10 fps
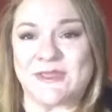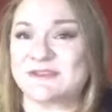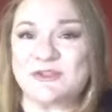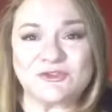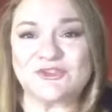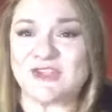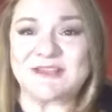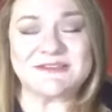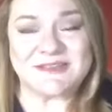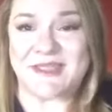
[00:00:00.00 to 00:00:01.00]
It's not
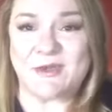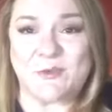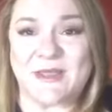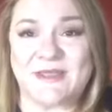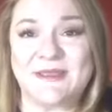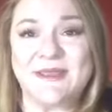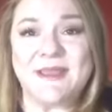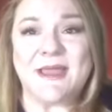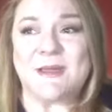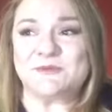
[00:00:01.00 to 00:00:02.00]
just takeaway.
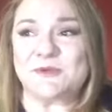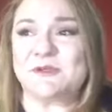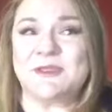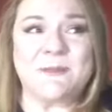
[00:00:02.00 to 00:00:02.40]
I'm talking